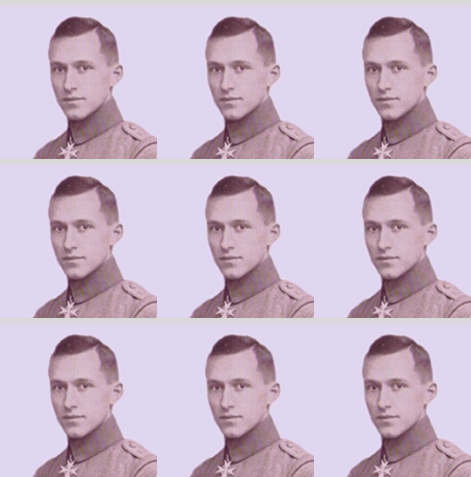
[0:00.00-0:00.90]

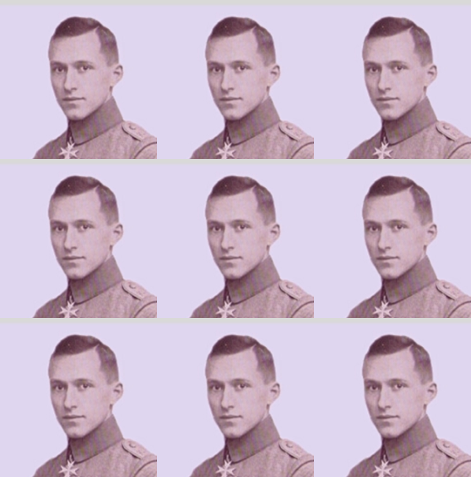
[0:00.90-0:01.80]

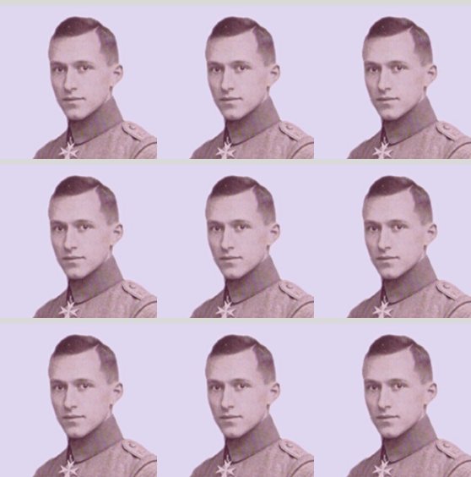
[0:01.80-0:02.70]

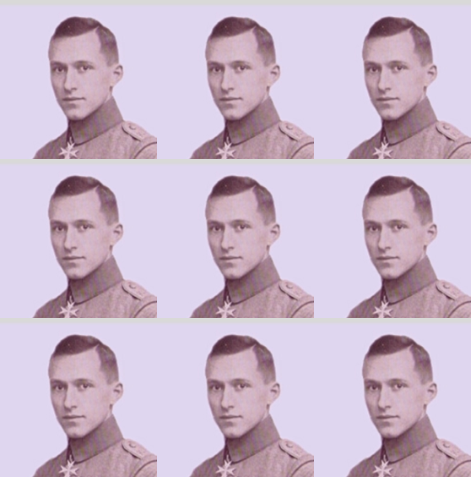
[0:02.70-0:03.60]

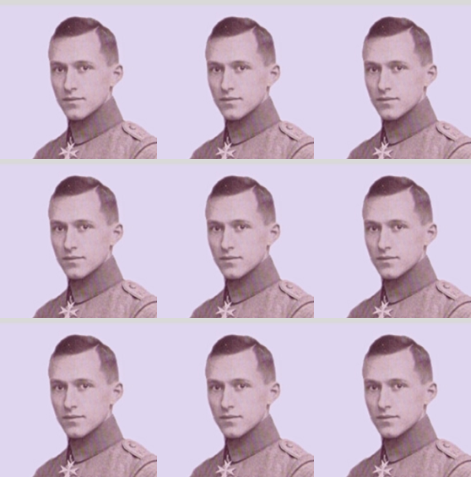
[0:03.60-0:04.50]

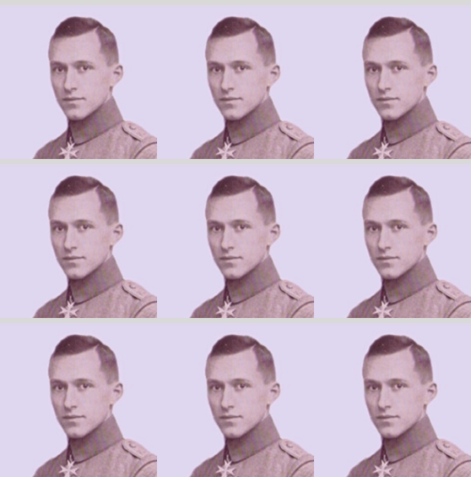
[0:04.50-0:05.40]
(no lip movement)